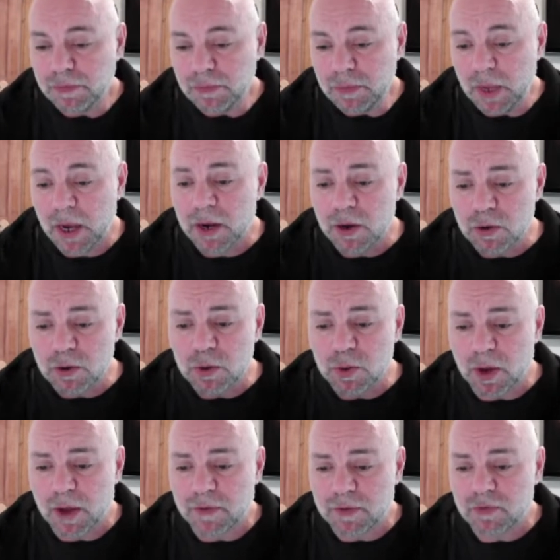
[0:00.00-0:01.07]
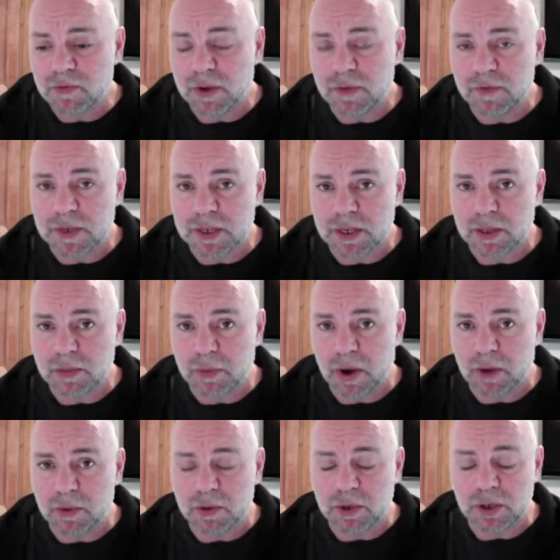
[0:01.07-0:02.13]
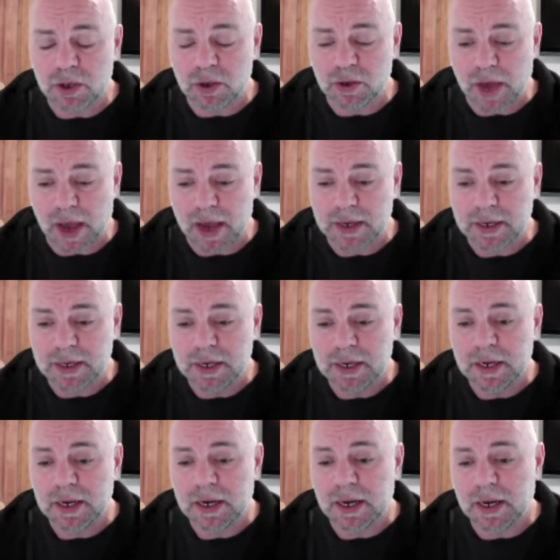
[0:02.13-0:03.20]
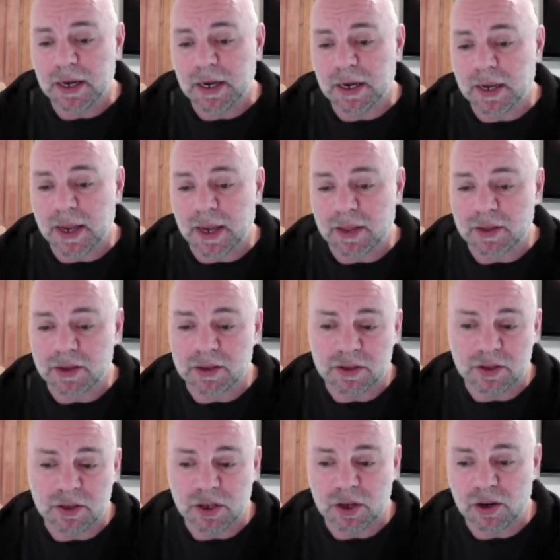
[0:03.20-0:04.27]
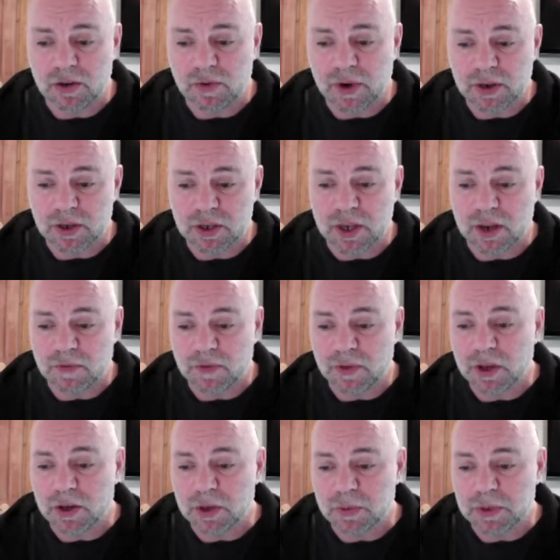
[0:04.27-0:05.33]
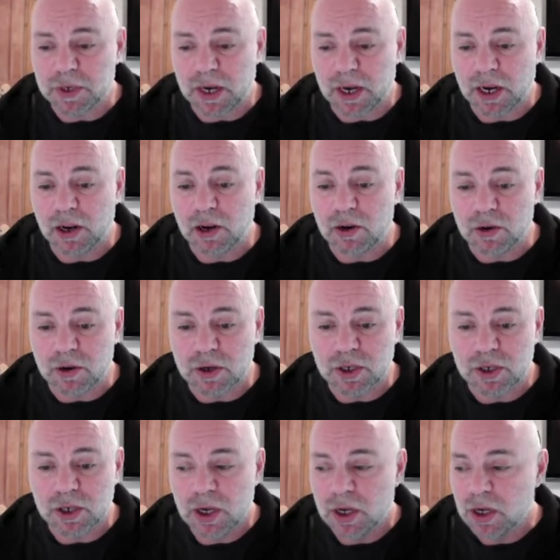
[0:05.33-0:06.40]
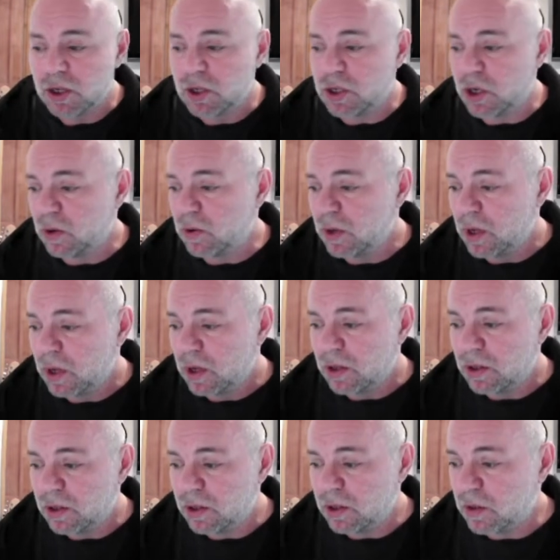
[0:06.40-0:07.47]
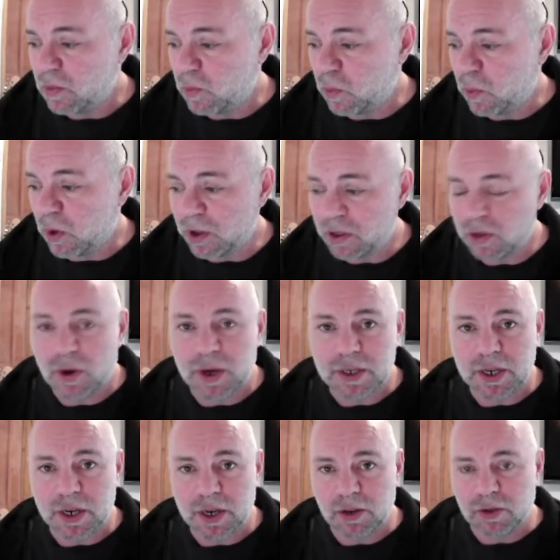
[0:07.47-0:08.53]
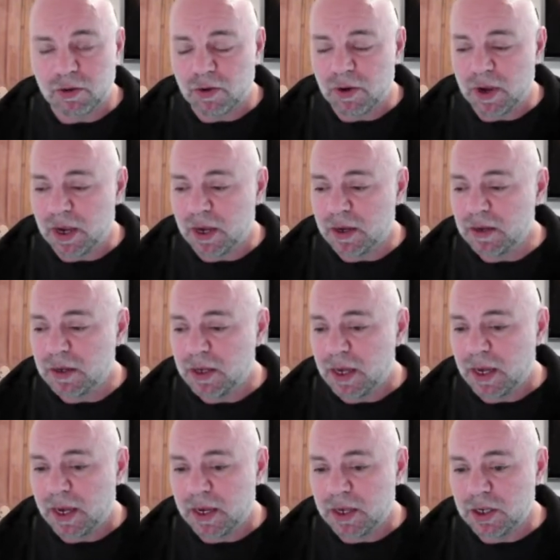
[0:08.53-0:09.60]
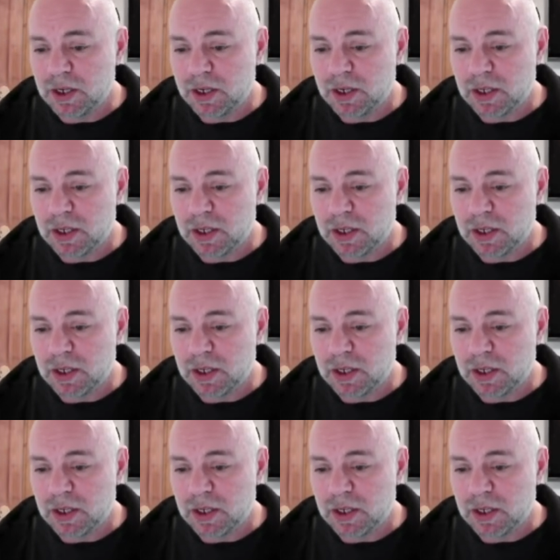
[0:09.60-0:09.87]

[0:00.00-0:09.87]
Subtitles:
of course we'll have to revisit the Bible to do that, and get the turnarounds done for those particular looks. So what I thought I'd take you through here is